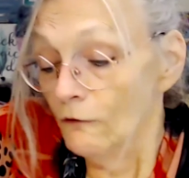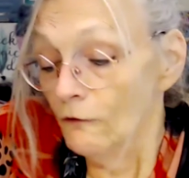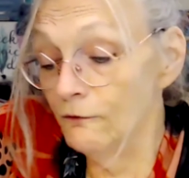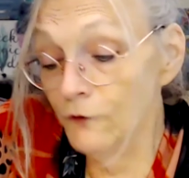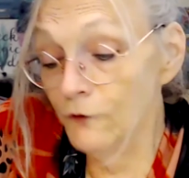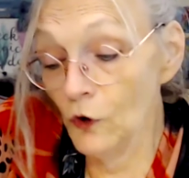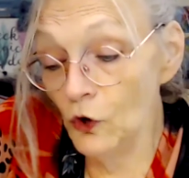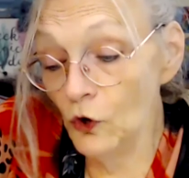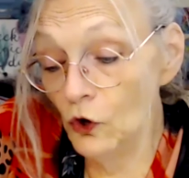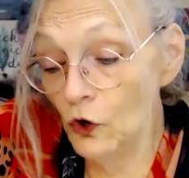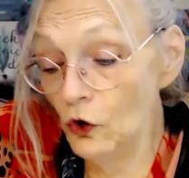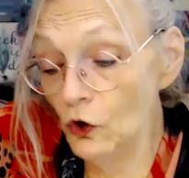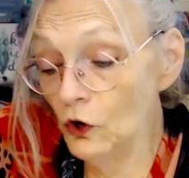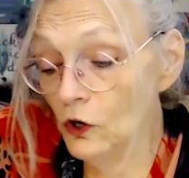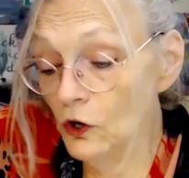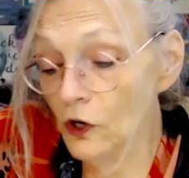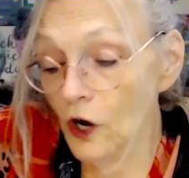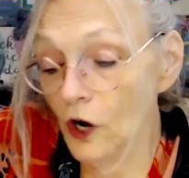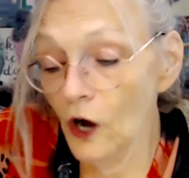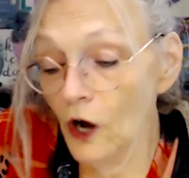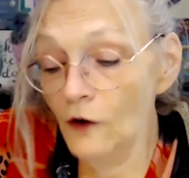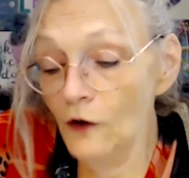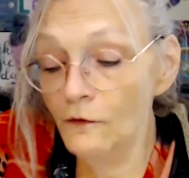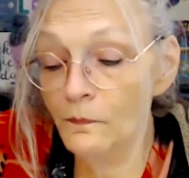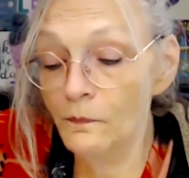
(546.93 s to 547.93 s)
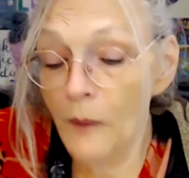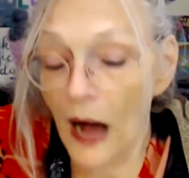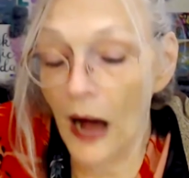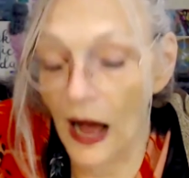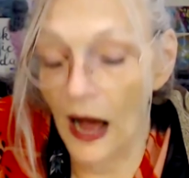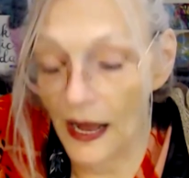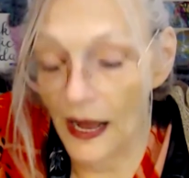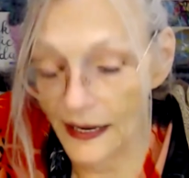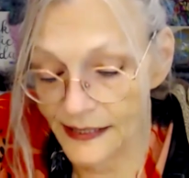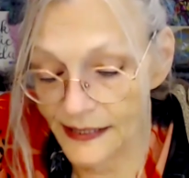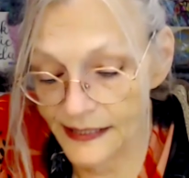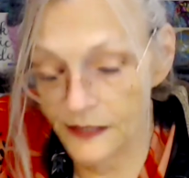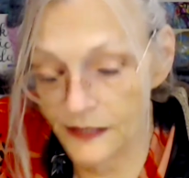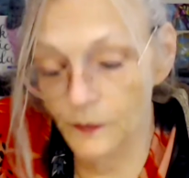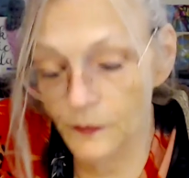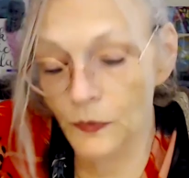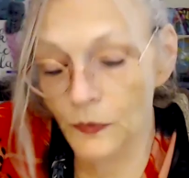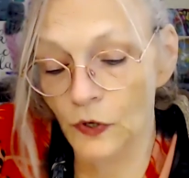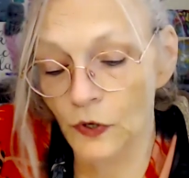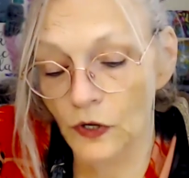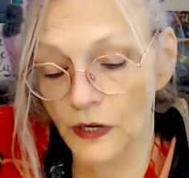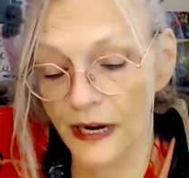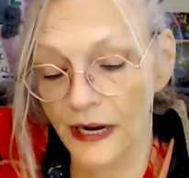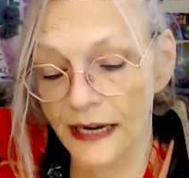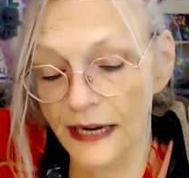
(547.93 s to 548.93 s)
full of
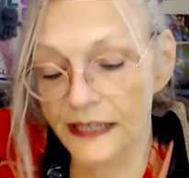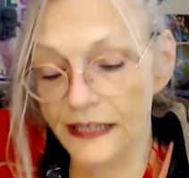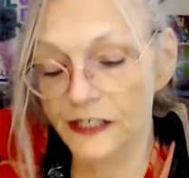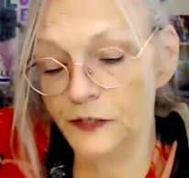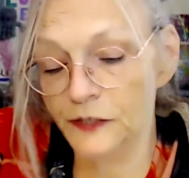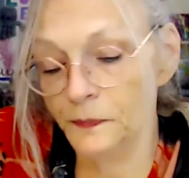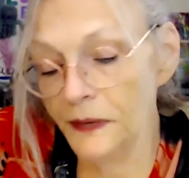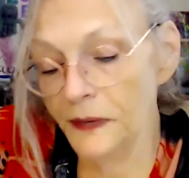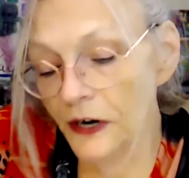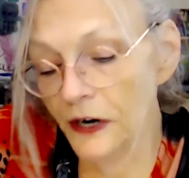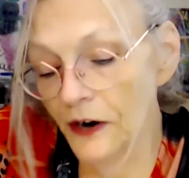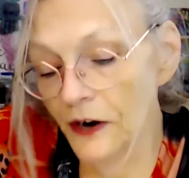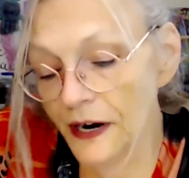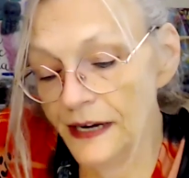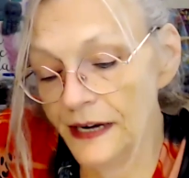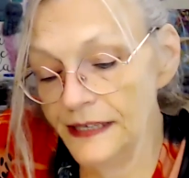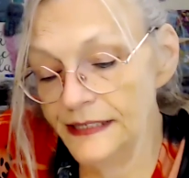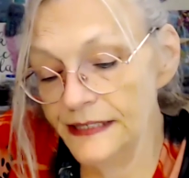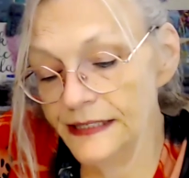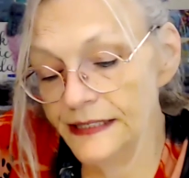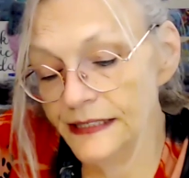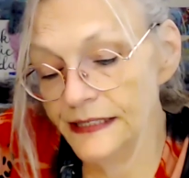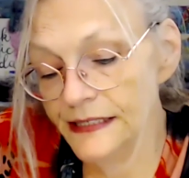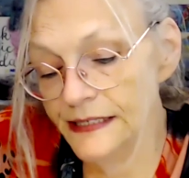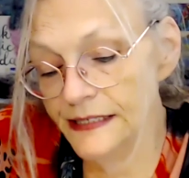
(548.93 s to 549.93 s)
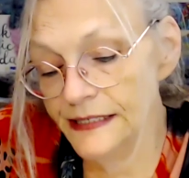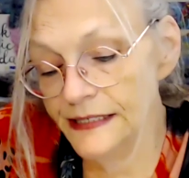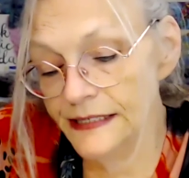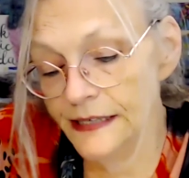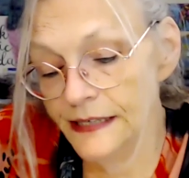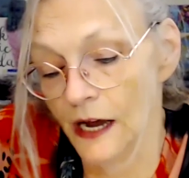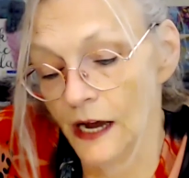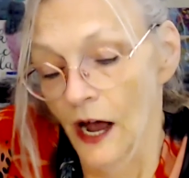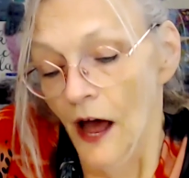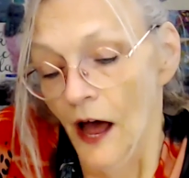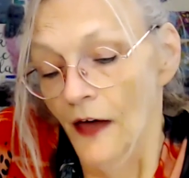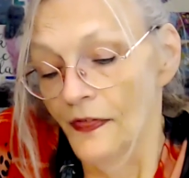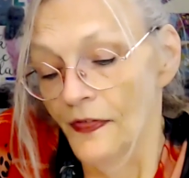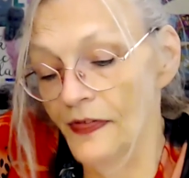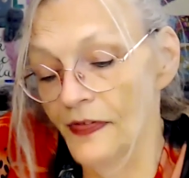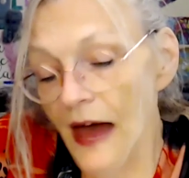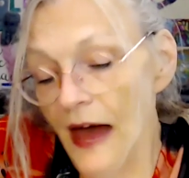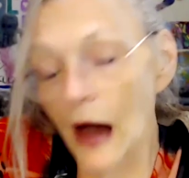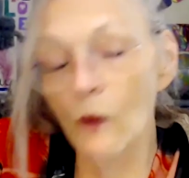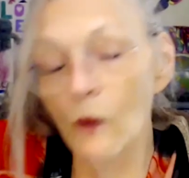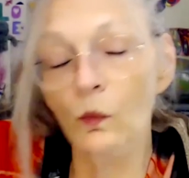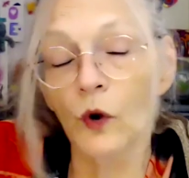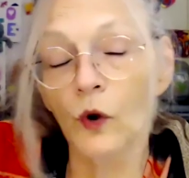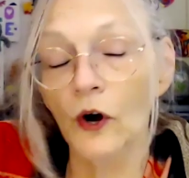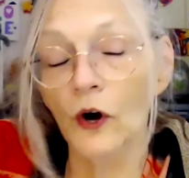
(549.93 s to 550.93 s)
possible experiences
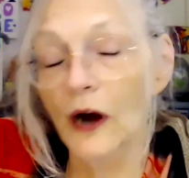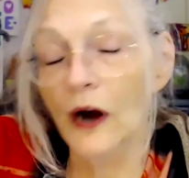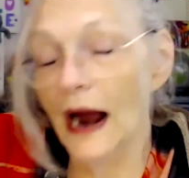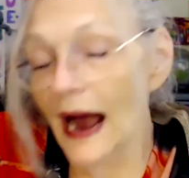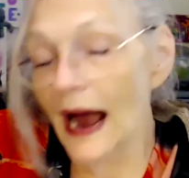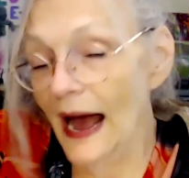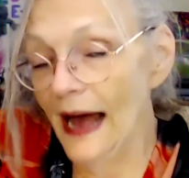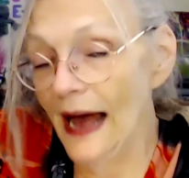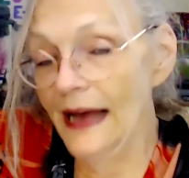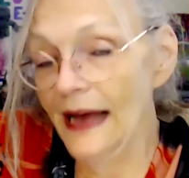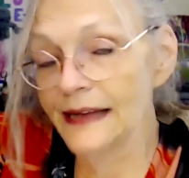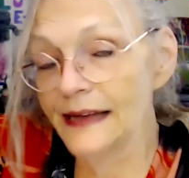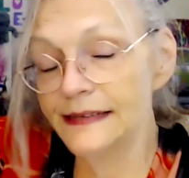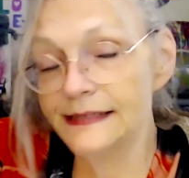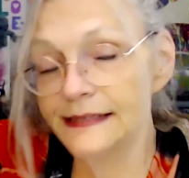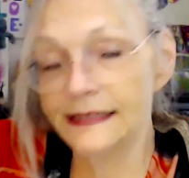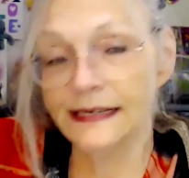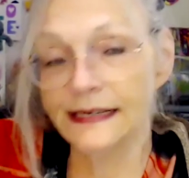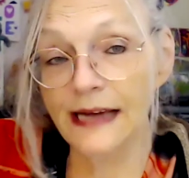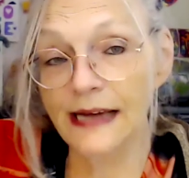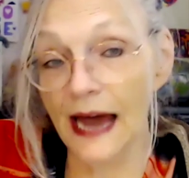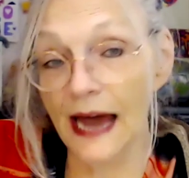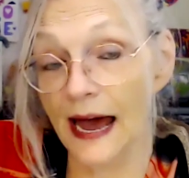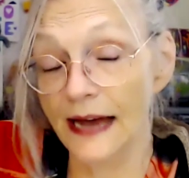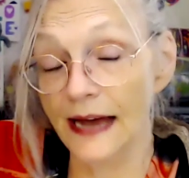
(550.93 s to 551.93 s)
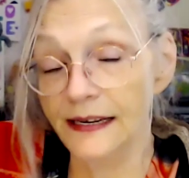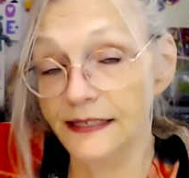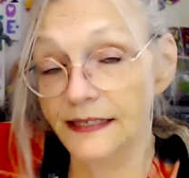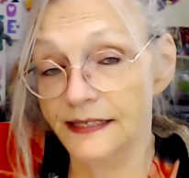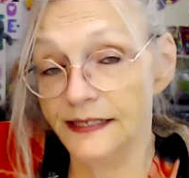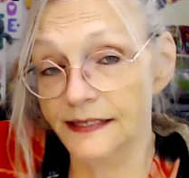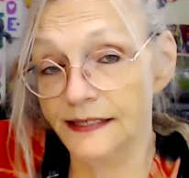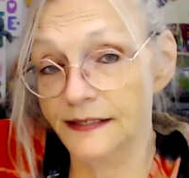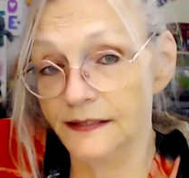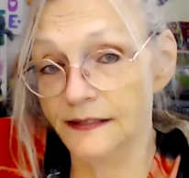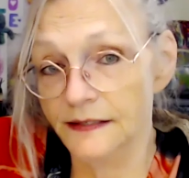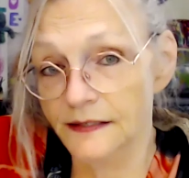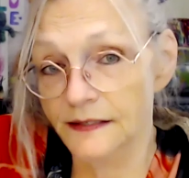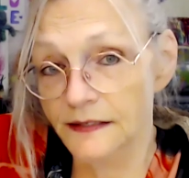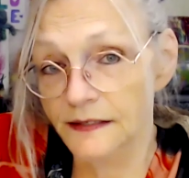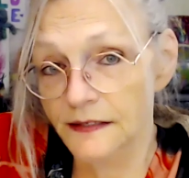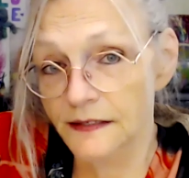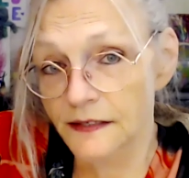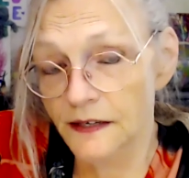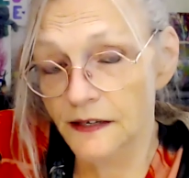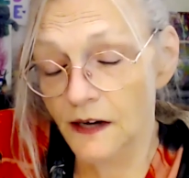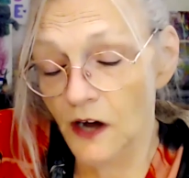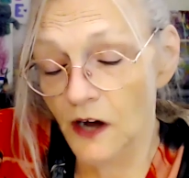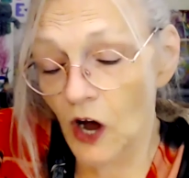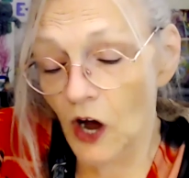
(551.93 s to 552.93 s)
that were as yet
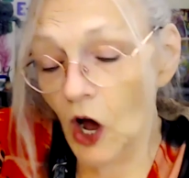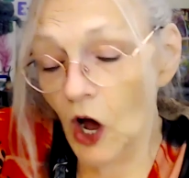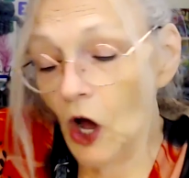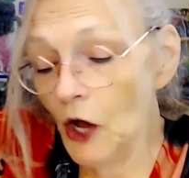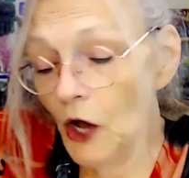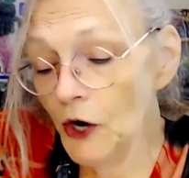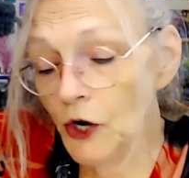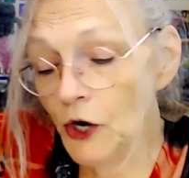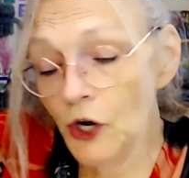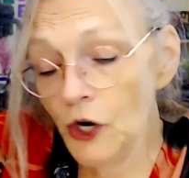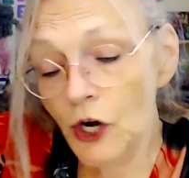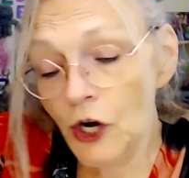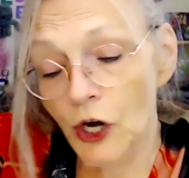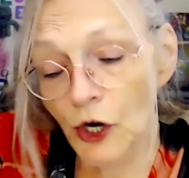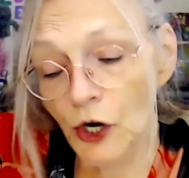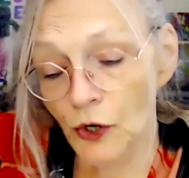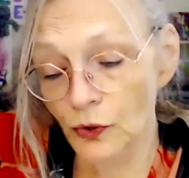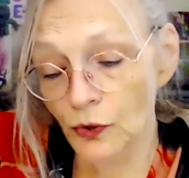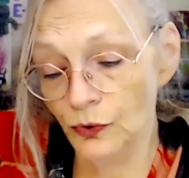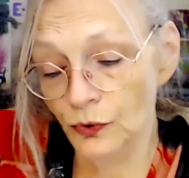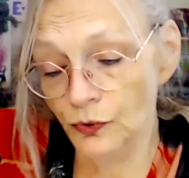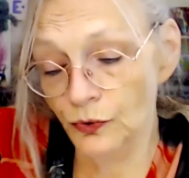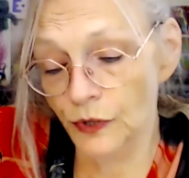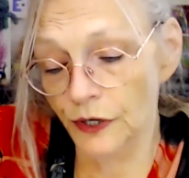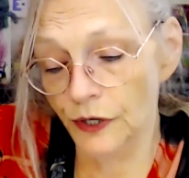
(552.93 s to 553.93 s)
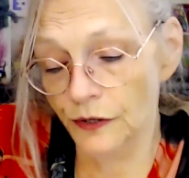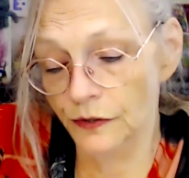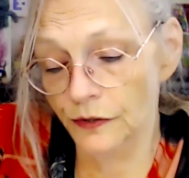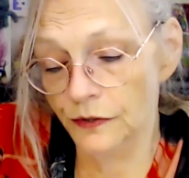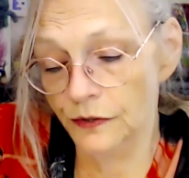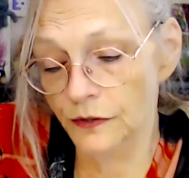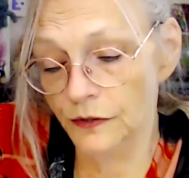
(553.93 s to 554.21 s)
unknown.